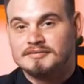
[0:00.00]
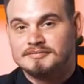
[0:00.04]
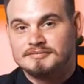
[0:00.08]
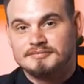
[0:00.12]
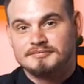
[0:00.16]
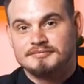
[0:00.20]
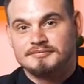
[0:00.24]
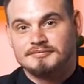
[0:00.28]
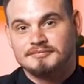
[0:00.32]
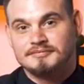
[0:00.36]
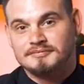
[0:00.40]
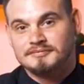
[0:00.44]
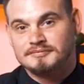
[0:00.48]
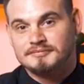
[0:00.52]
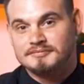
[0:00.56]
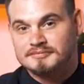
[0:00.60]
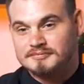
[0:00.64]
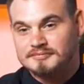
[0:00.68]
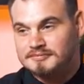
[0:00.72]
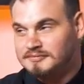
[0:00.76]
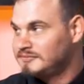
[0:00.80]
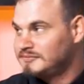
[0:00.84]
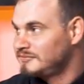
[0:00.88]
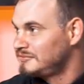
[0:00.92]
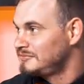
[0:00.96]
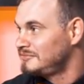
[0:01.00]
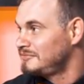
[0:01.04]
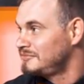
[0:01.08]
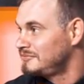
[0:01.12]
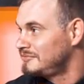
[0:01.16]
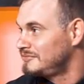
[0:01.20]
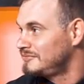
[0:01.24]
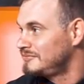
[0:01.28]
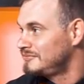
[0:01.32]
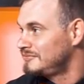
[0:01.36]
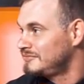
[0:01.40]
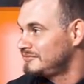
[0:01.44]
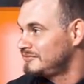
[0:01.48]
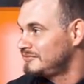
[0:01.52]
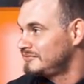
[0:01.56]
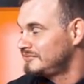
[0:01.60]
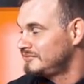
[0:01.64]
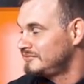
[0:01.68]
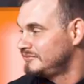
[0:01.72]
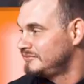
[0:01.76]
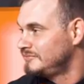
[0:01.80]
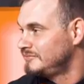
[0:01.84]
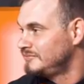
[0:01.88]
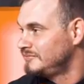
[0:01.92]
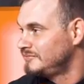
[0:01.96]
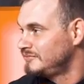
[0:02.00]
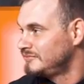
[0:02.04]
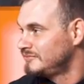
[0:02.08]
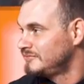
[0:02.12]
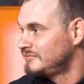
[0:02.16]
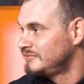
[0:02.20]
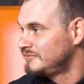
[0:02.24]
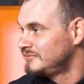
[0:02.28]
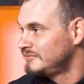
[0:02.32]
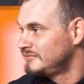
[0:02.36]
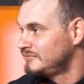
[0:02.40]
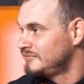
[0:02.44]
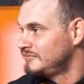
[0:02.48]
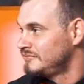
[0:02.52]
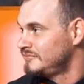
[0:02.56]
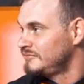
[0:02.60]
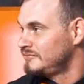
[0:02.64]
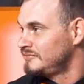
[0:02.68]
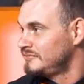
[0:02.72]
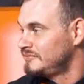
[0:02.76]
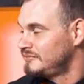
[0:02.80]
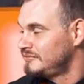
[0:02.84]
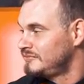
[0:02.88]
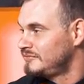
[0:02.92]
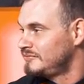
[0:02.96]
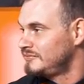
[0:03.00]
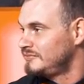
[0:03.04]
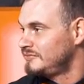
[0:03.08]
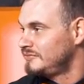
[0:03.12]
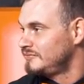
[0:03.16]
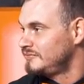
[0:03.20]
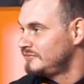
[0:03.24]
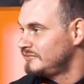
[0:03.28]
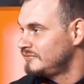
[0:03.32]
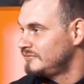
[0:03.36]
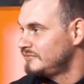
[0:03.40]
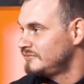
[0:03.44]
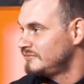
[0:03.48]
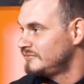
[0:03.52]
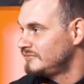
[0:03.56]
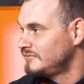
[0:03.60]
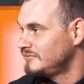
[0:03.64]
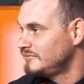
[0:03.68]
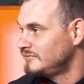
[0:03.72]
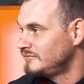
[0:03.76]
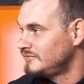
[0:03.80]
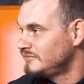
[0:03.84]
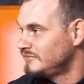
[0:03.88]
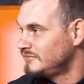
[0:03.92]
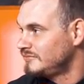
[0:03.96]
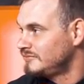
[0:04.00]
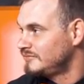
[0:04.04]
This person isn't speaking.